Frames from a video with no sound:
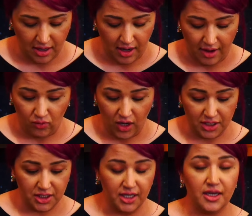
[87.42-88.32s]
I
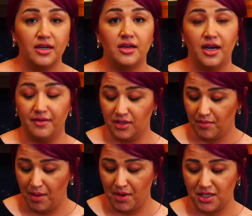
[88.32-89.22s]
washed it. I've done
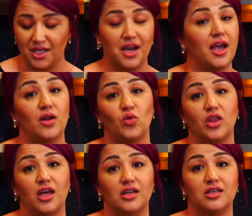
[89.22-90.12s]
my best that I can with
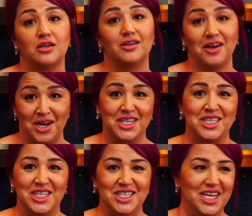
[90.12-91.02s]
it. Let's
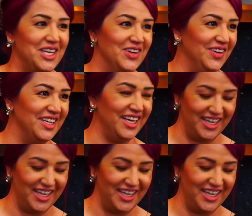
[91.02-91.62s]
continue.